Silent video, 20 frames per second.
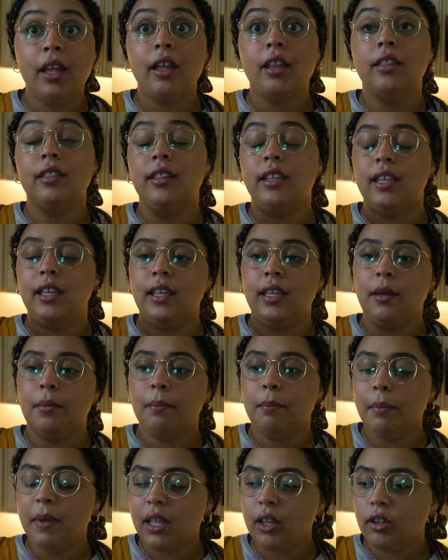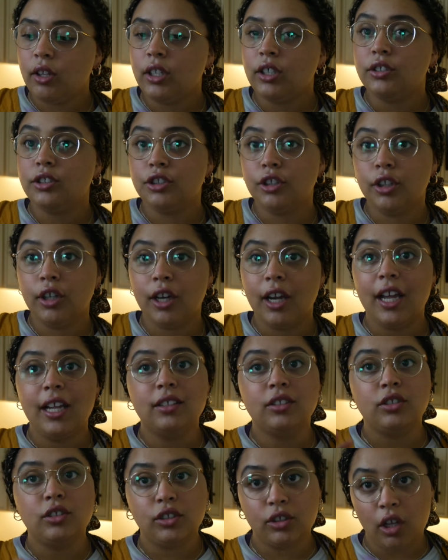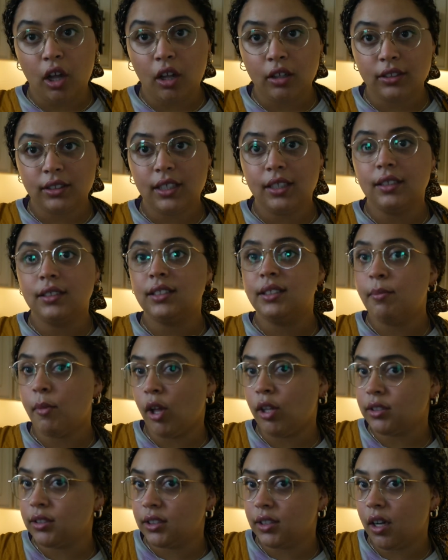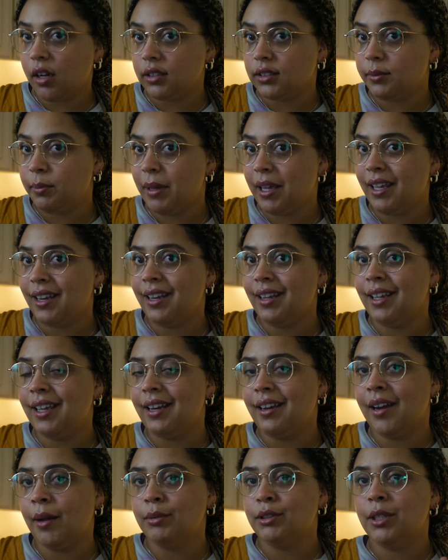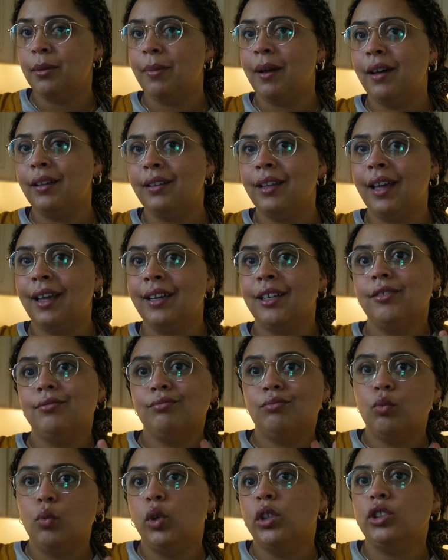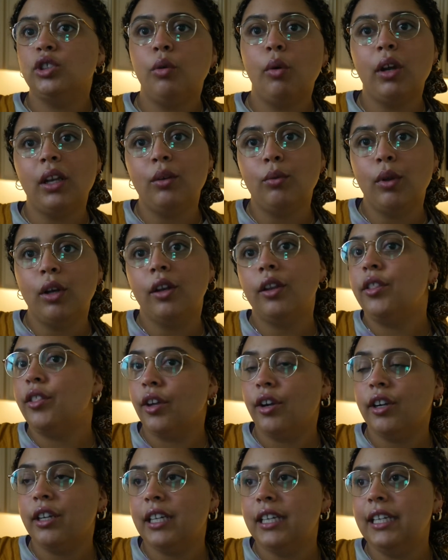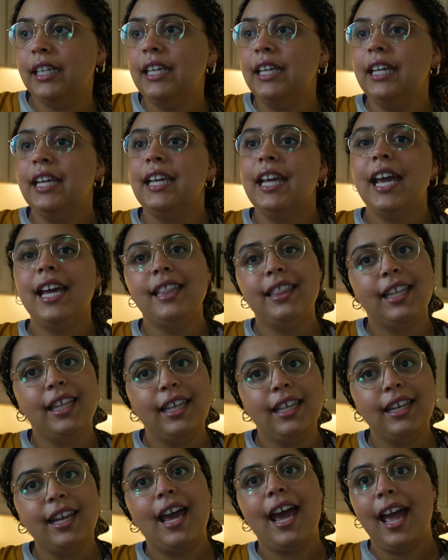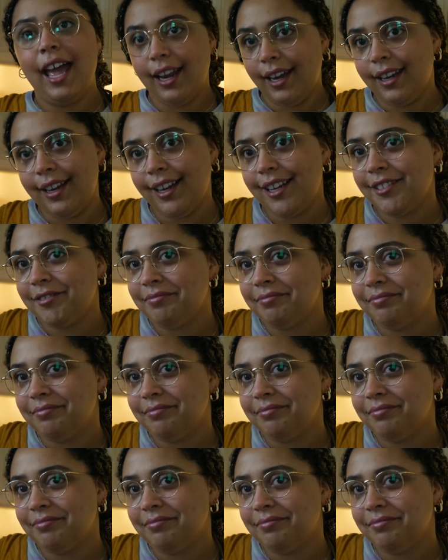the milk, sugar, and salt in a small saucepan and get it up to about like 120, 130, and then add it in.